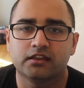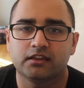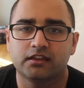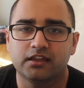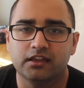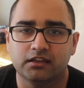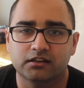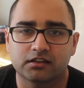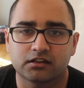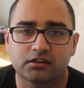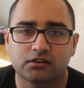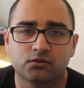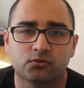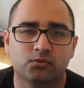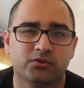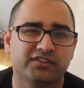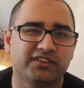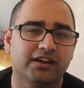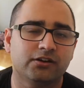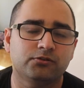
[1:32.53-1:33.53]
It,
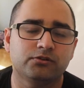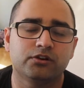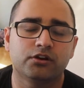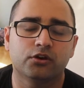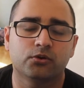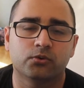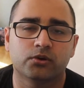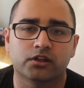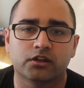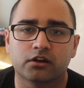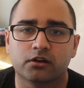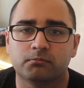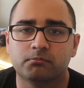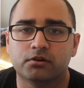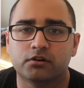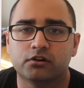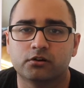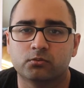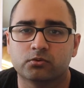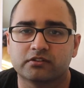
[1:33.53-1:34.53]
without knowing a
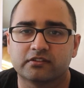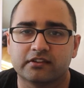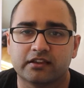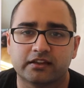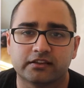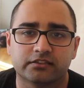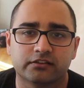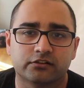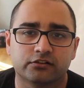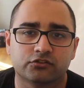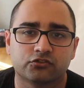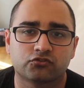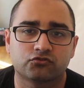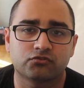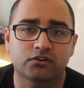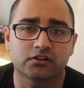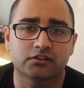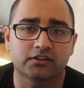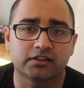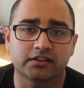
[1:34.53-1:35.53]
bird was lying there
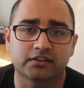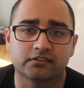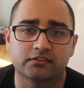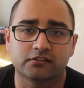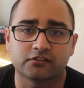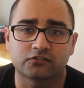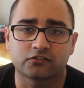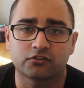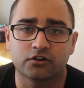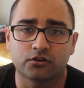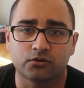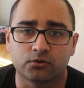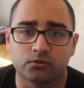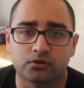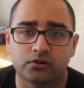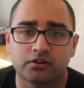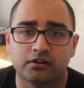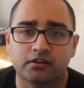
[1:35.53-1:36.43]
struggling in the snow,